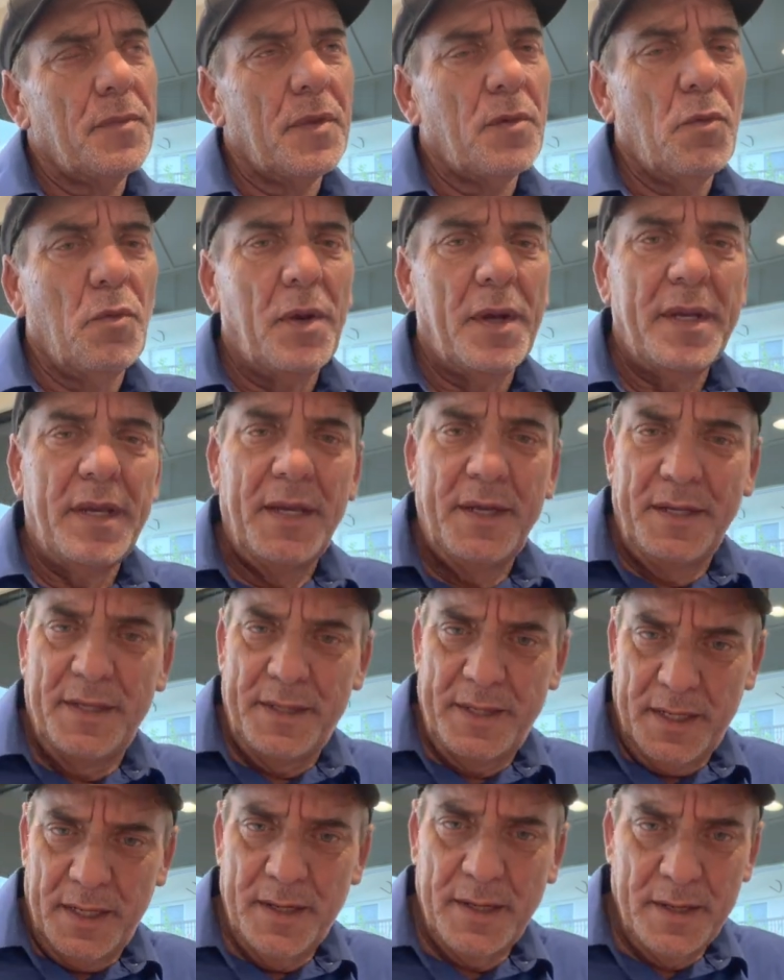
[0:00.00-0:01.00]
what he
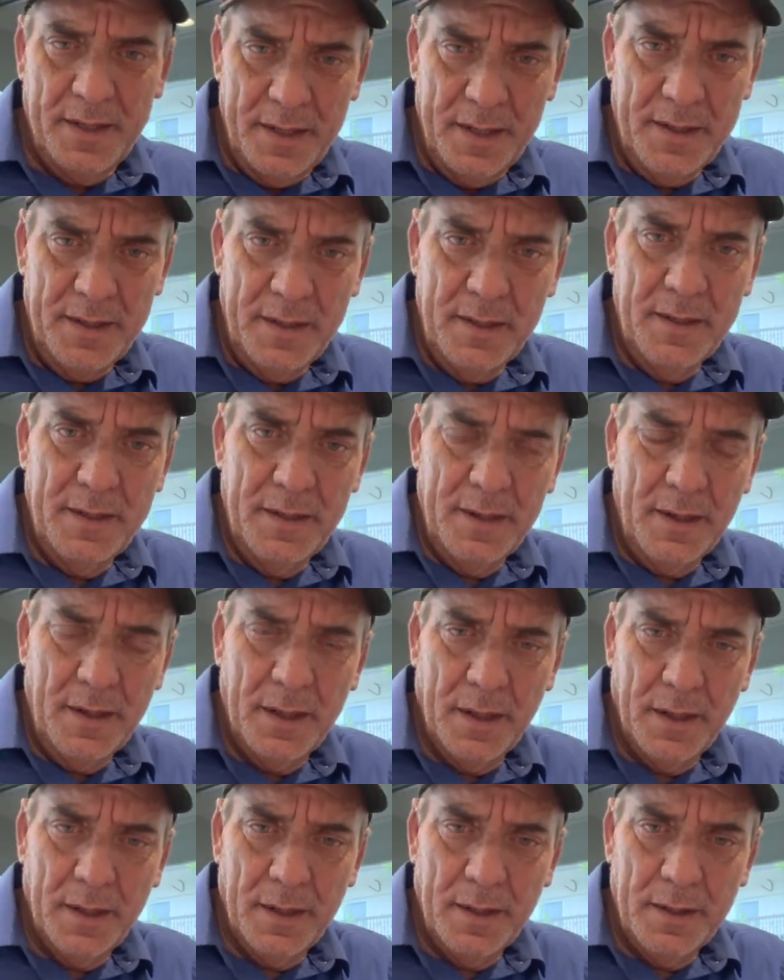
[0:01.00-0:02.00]
did,
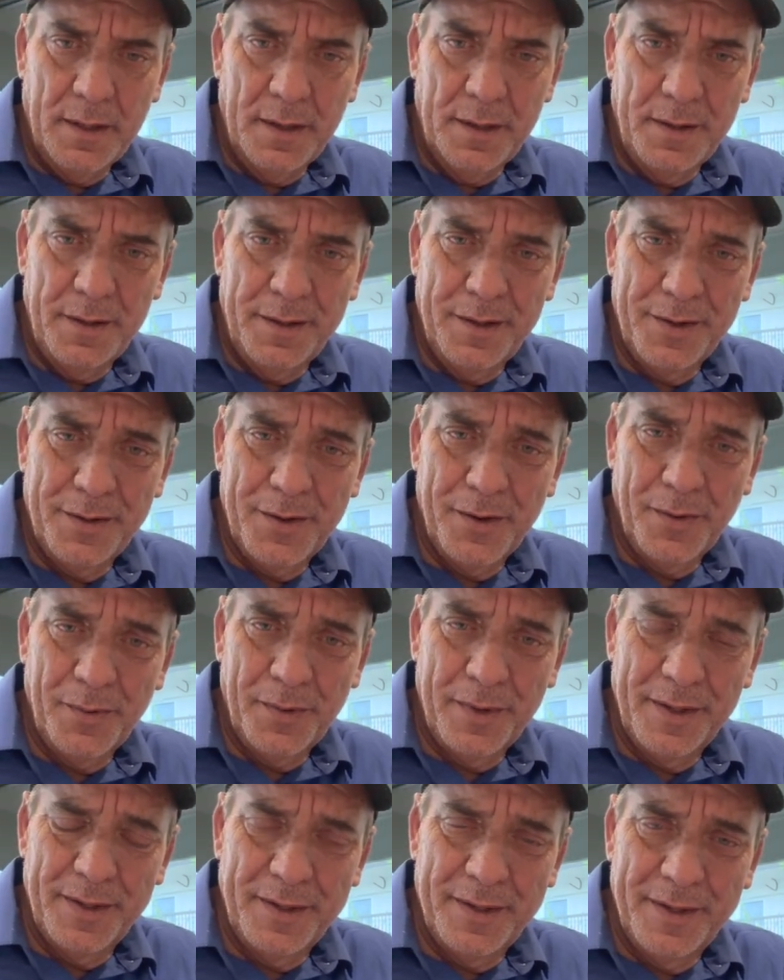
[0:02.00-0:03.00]

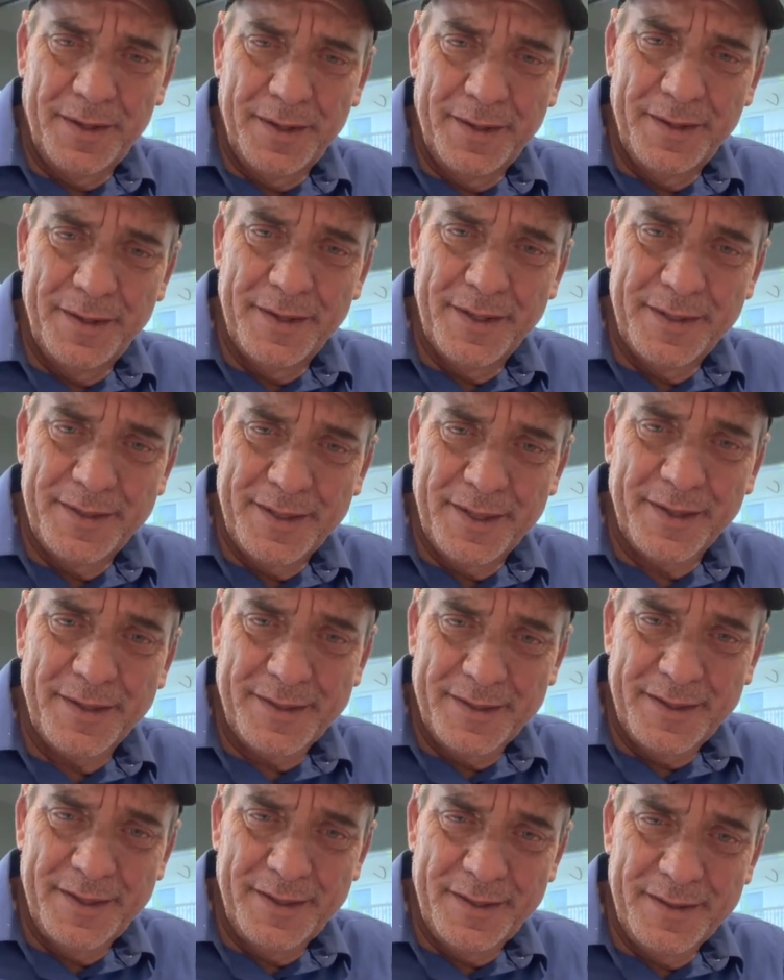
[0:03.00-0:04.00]
in the
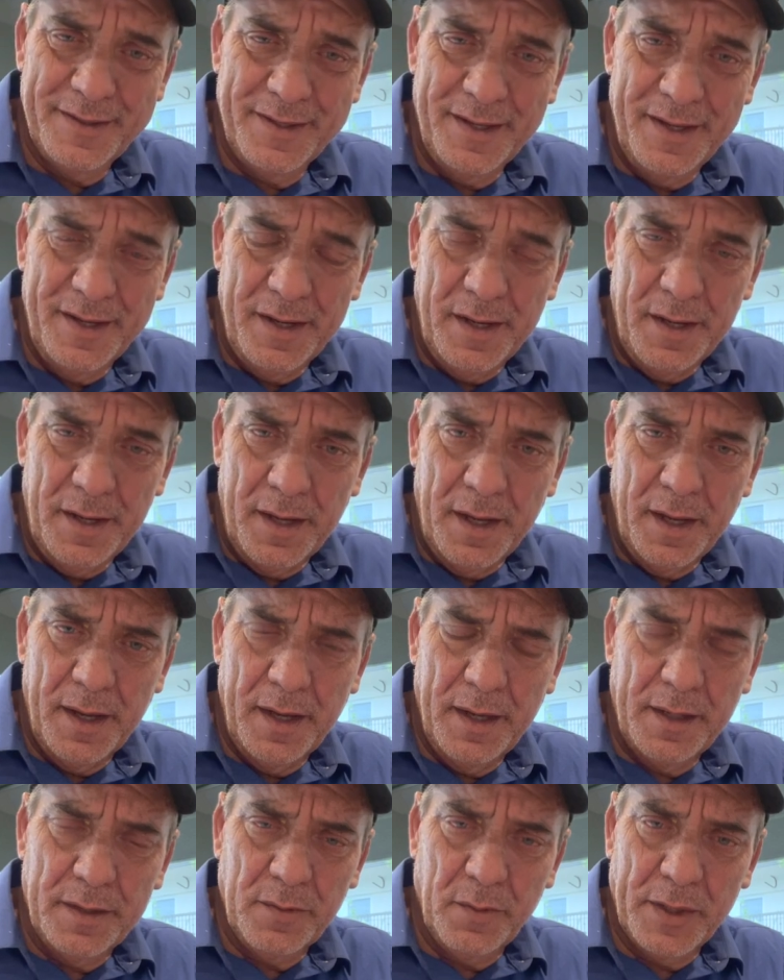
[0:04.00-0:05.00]
'60s,
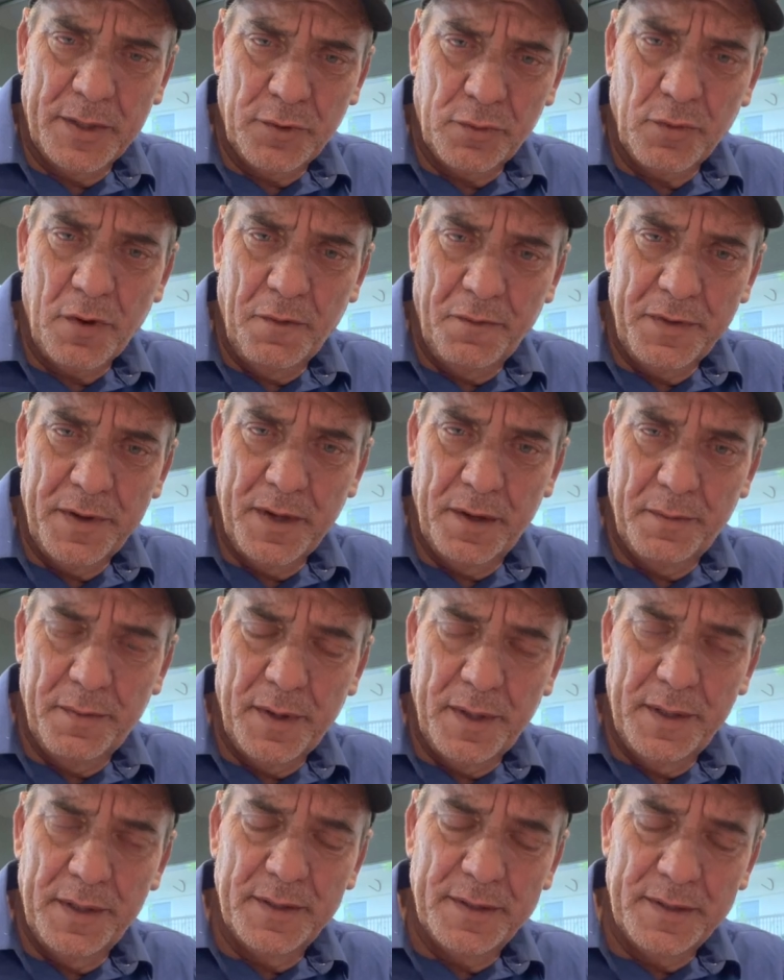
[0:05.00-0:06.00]
and what drove him,
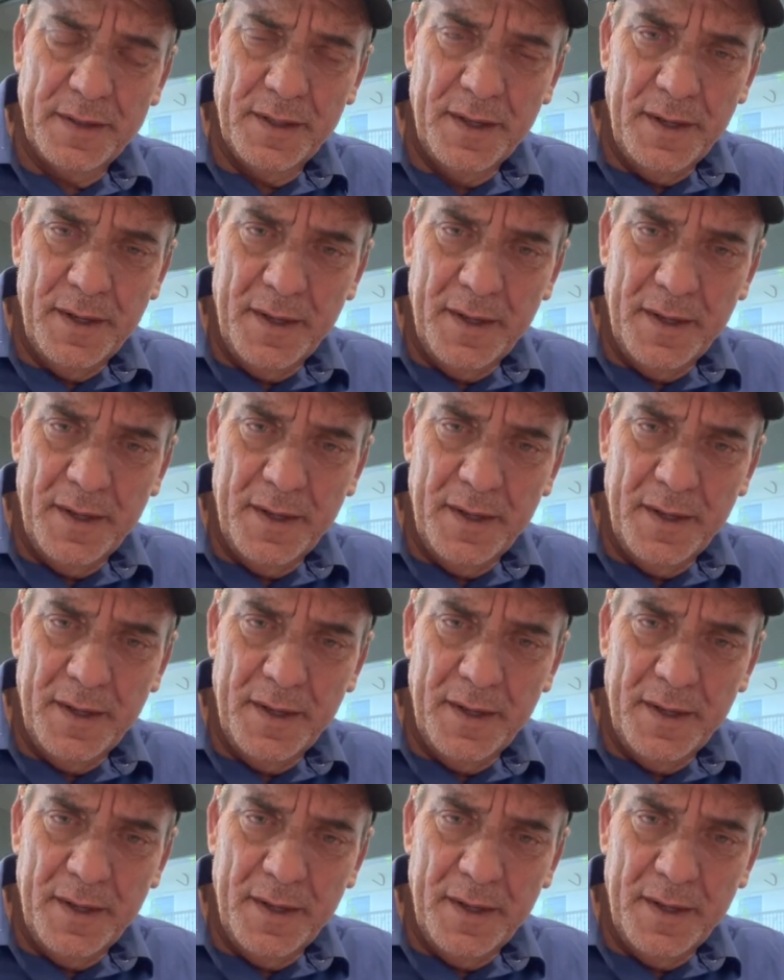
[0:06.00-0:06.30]
his